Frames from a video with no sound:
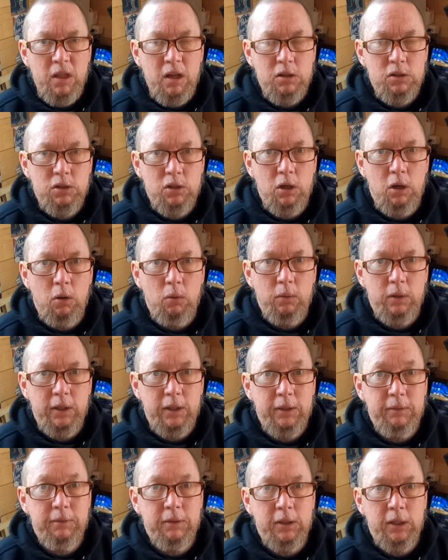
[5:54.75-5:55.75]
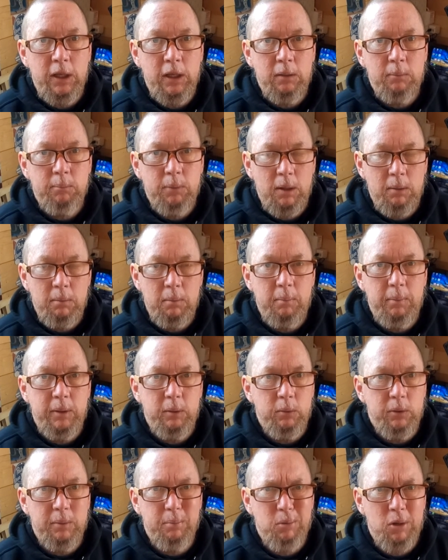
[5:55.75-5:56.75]
So, and even then, probably
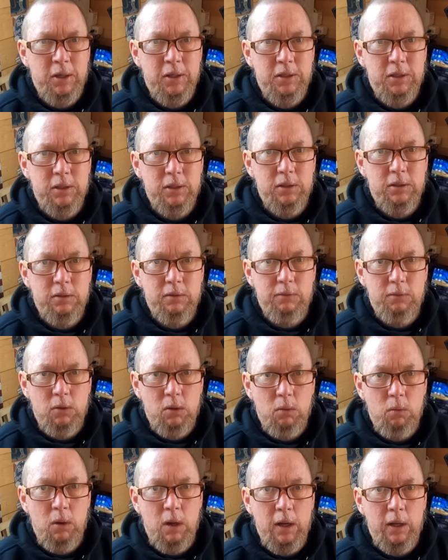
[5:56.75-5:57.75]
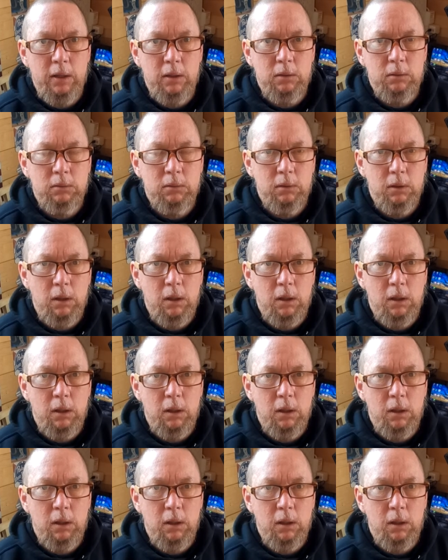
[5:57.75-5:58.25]
with braces for a while.